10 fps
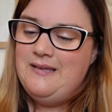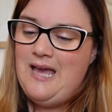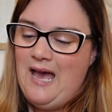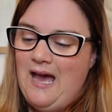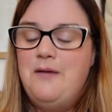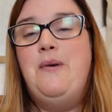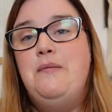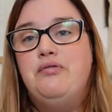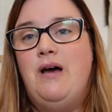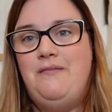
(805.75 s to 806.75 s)
Yeah, I
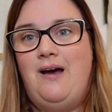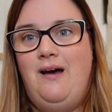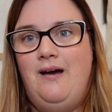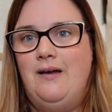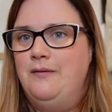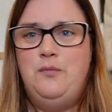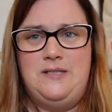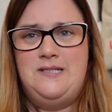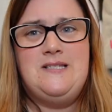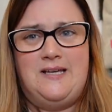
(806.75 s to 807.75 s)
meant Private Eye,
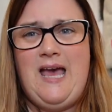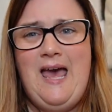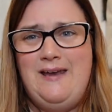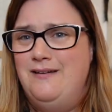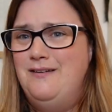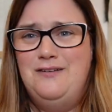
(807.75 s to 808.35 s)
which is, again,